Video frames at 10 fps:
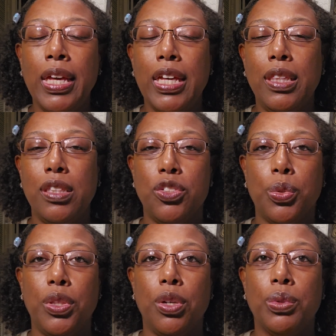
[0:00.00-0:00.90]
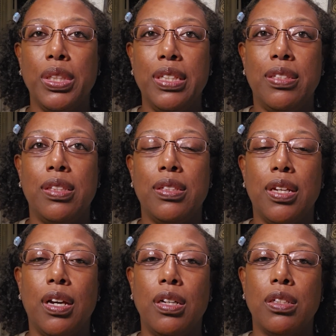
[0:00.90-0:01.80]
And this one, though, releasing the
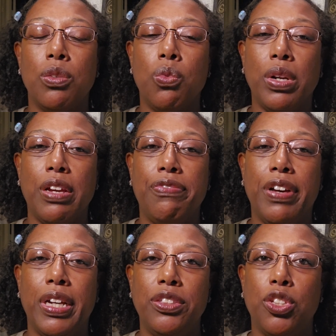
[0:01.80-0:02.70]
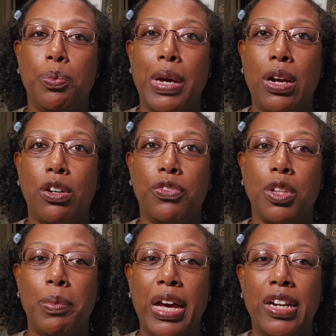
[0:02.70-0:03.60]
tongue, what I find so powerful
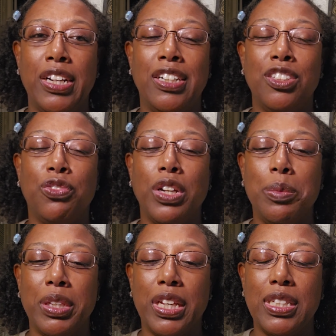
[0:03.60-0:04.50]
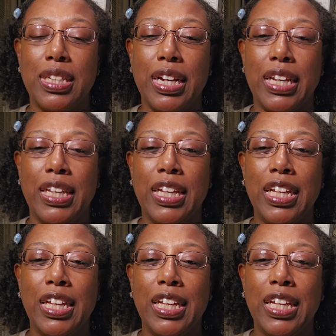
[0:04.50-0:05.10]
about it, and it's funny because I've